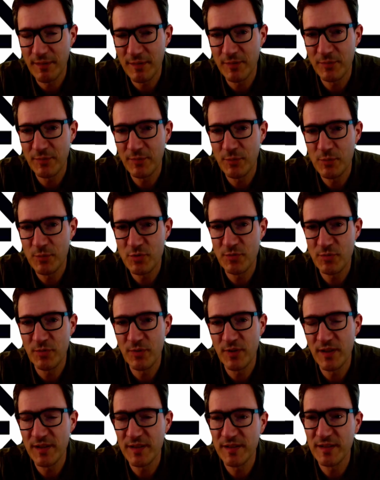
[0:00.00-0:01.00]
a future for
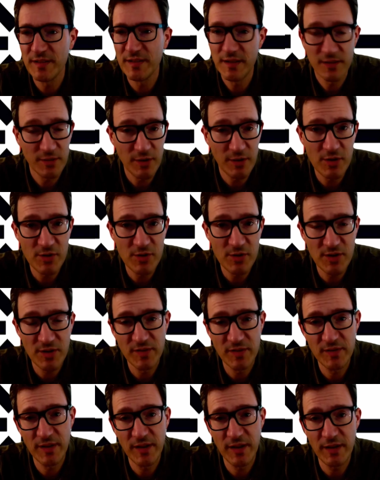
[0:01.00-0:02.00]
this. The technology
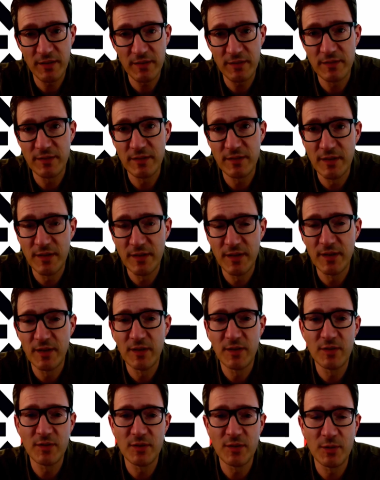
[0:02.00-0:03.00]
is there.
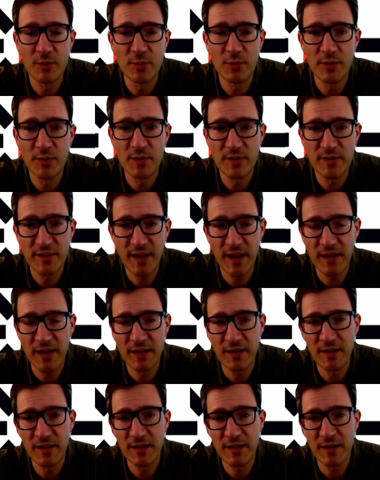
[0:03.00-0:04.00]
So
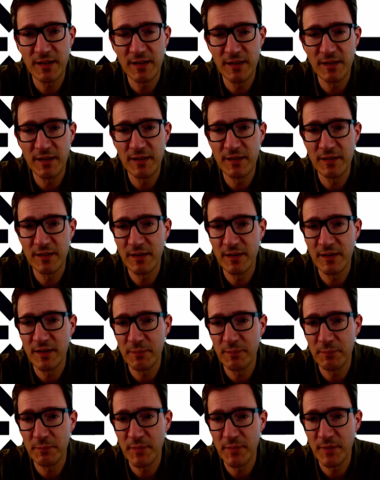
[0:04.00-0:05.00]
technically,
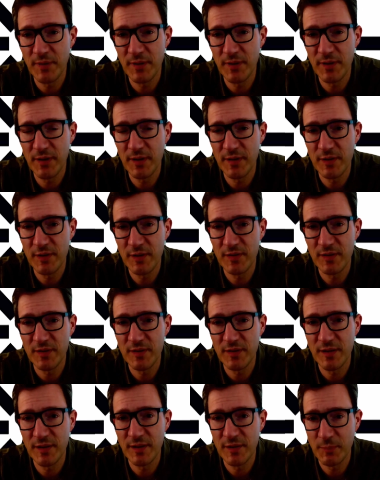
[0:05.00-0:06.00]

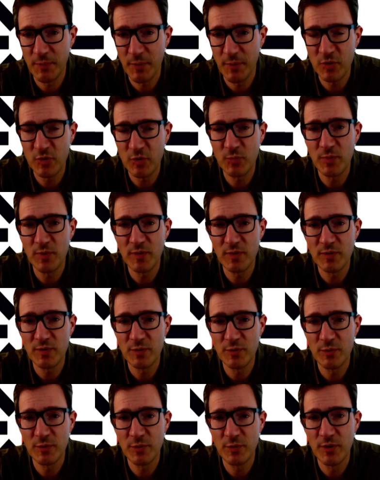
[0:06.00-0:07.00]
it's possible
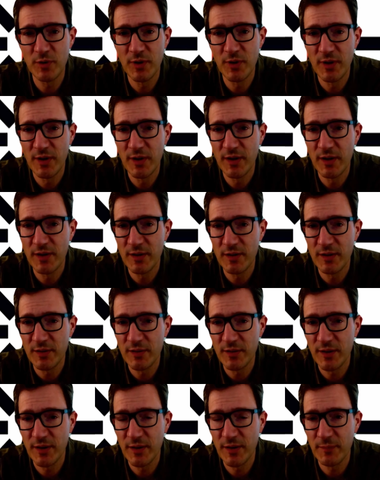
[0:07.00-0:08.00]

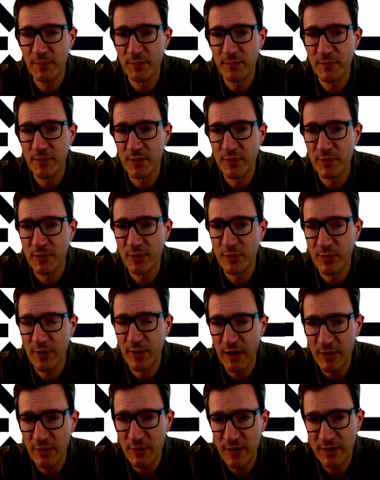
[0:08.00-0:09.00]
to
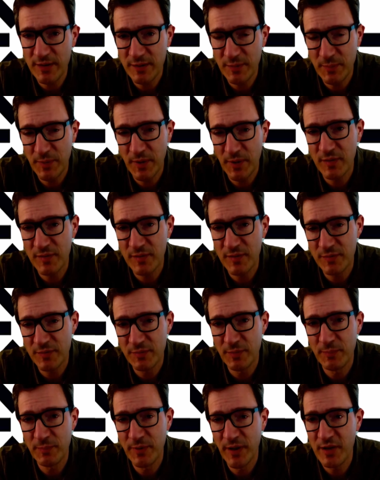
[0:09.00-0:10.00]
calculate the PASI
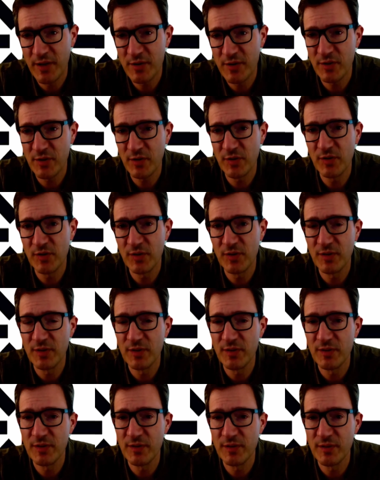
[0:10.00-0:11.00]
from pictures.
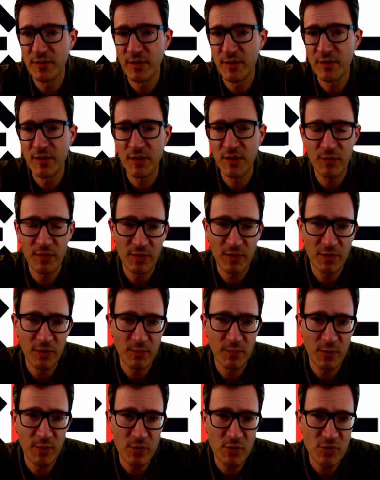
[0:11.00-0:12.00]
There's even a
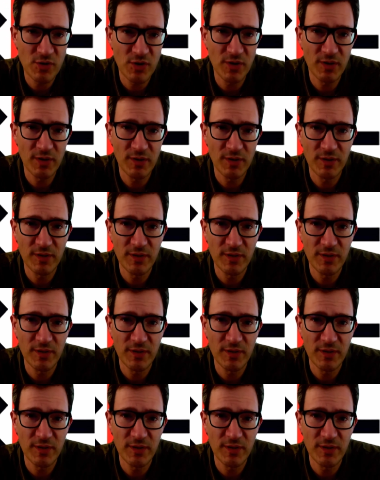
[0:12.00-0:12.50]
commercial